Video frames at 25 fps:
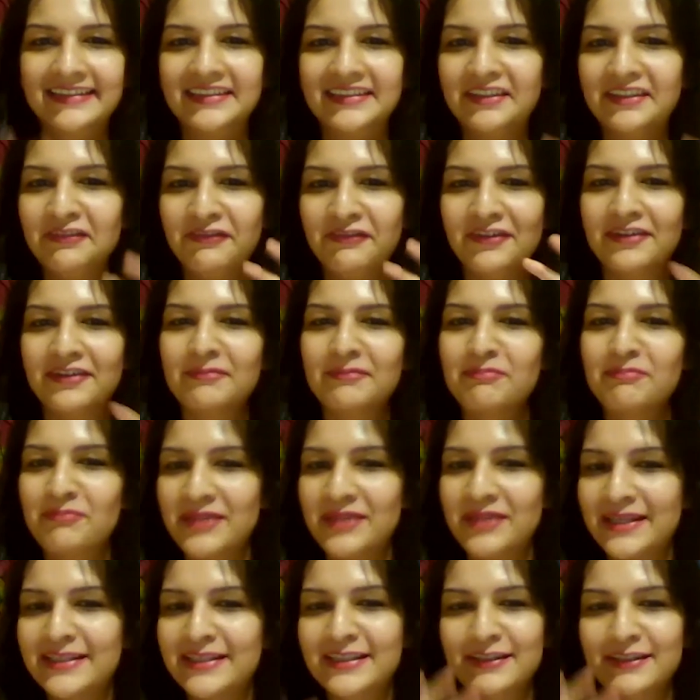different
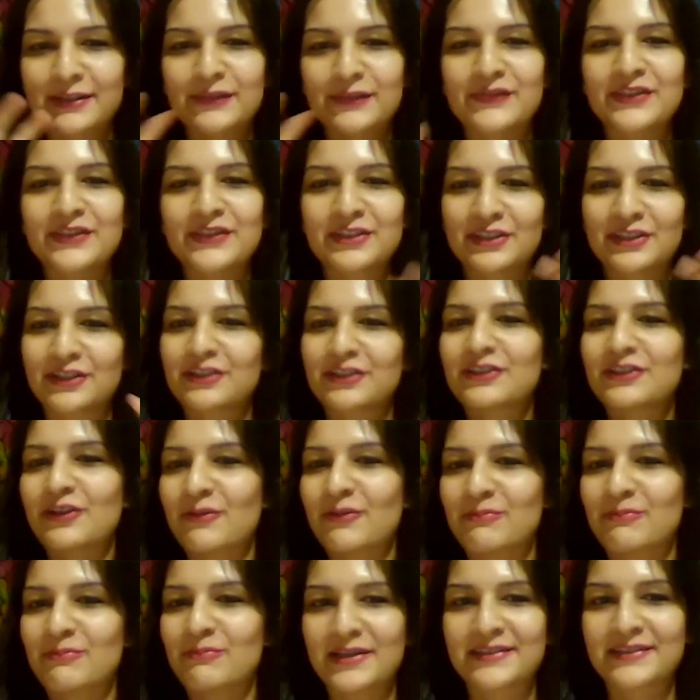pieces of the
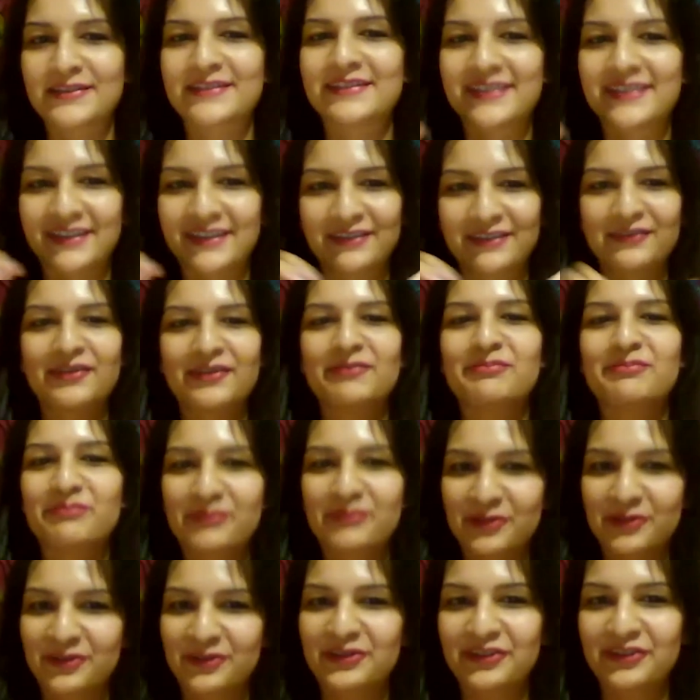jigsaw puzzle that you can
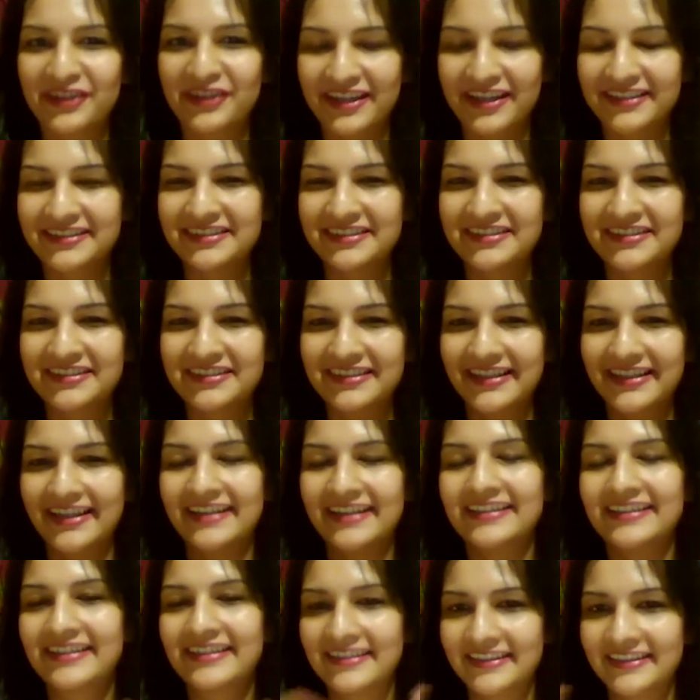put together
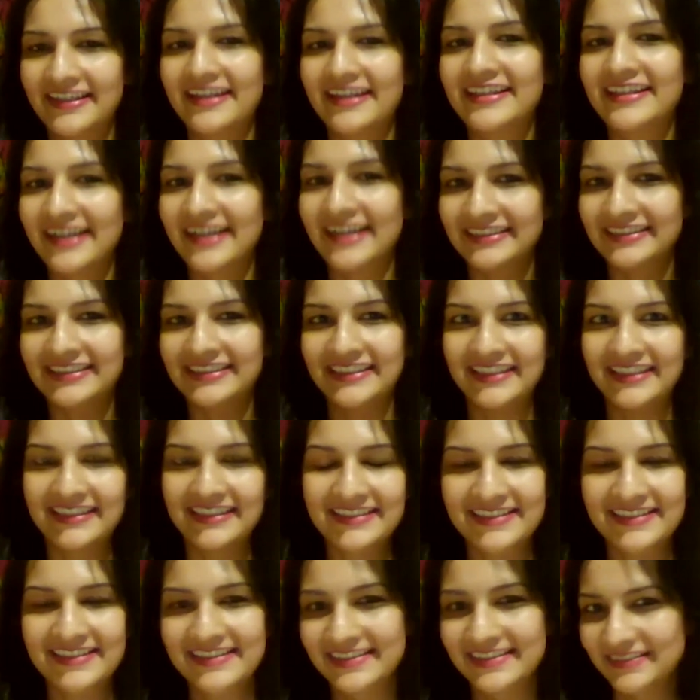and create
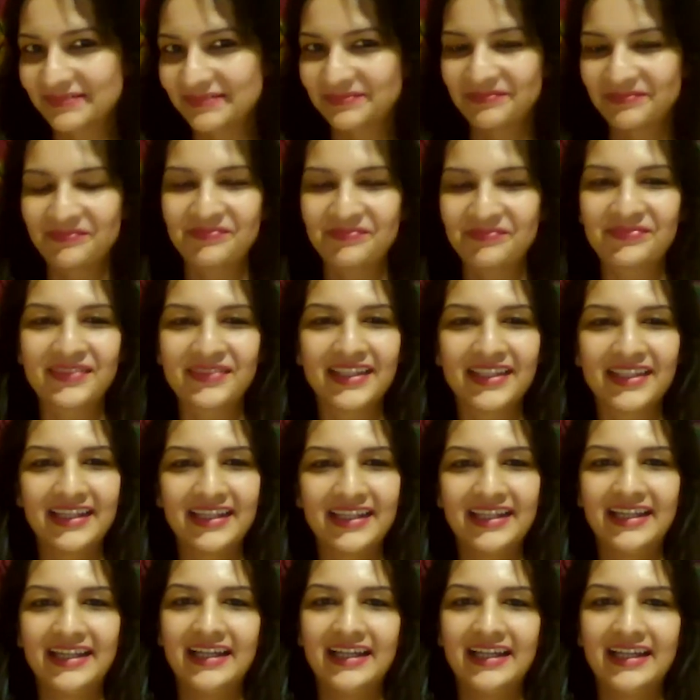ideas.
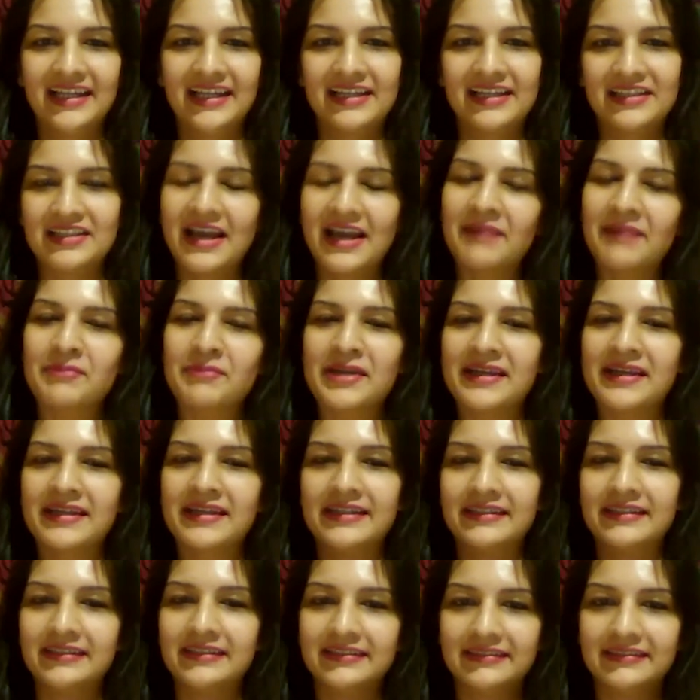I
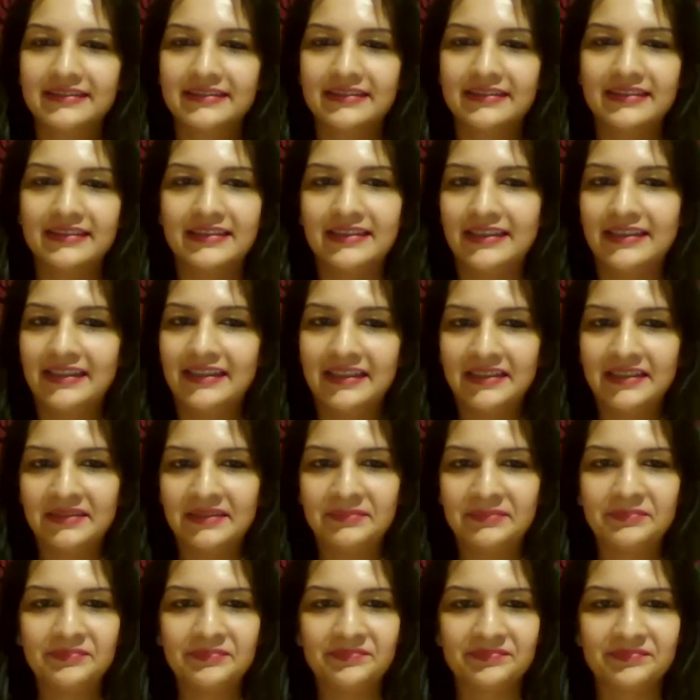may,
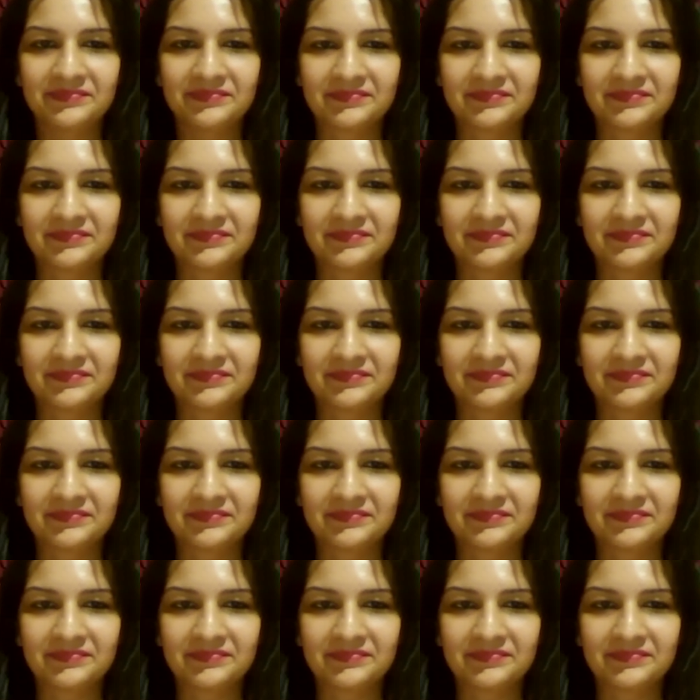all